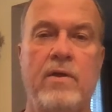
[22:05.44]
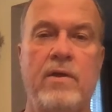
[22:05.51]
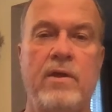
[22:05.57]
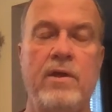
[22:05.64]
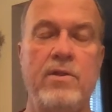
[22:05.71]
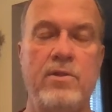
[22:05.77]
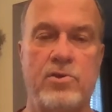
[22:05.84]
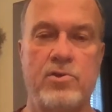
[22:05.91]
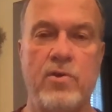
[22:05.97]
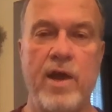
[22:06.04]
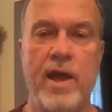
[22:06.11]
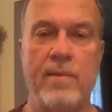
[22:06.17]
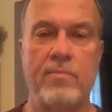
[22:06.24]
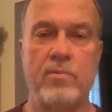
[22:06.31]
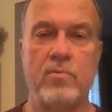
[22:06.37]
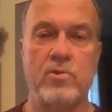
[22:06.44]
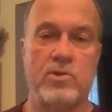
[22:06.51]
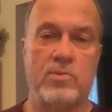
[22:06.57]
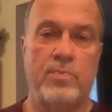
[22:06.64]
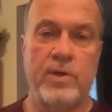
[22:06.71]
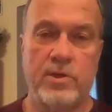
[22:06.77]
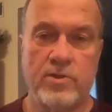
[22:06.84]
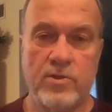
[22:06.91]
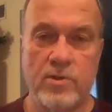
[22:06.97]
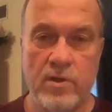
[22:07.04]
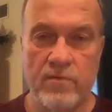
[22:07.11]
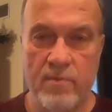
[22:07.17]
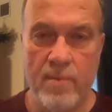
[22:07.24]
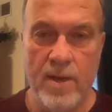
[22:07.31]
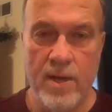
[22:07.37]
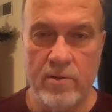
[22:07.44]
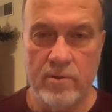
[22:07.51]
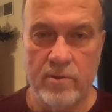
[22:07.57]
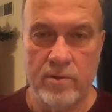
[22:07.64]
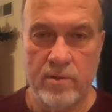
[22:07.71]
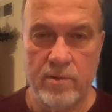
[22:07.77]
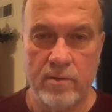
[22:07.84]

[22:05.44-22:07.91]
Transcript: in the trap was a picture of a mouse.